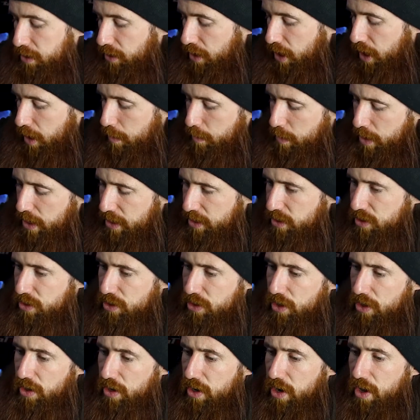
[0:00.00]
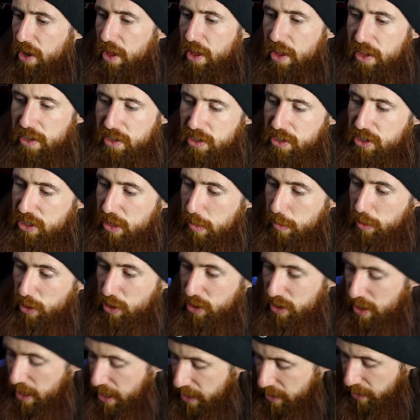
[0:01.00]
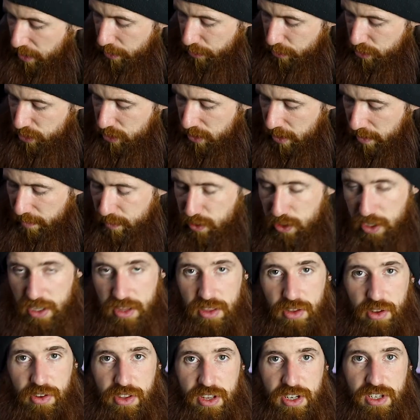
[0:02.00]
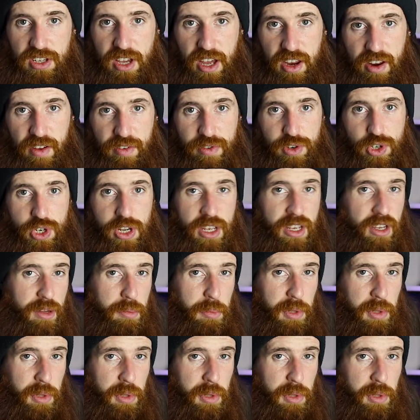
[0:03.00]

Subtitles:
The armrests are similar to any others that I've seen. They're this kind of chic